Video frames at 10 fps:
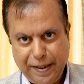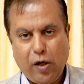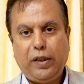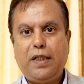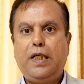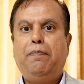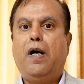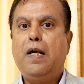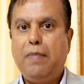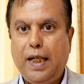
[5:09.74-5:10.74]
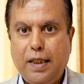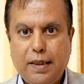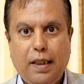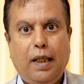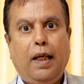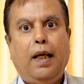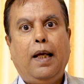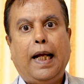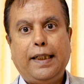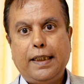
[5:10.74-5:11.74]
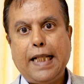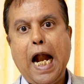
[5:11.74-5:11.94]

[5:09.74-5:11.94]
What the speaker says: by all these departments, and then